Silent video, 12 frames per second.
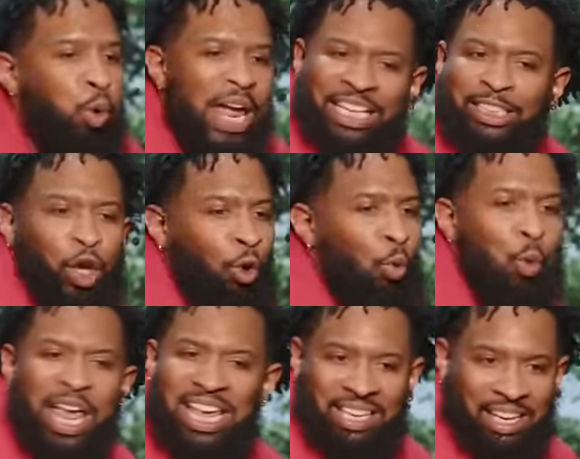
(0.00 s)
week to
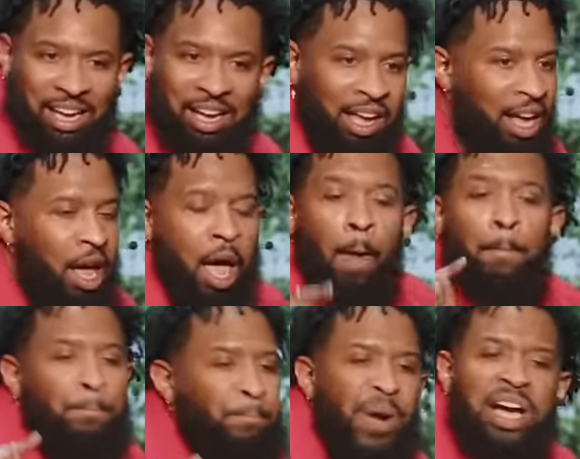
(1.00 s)
week
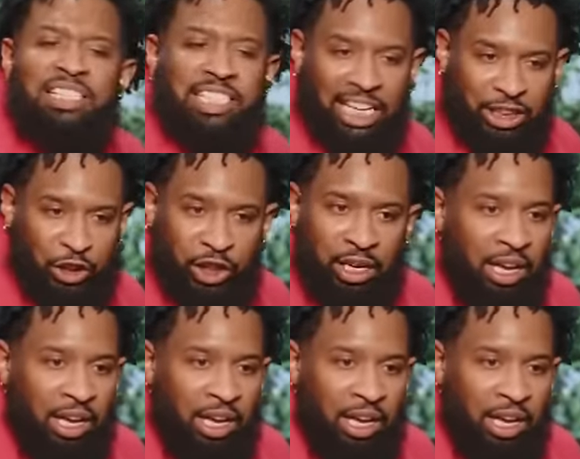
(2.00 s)
bondage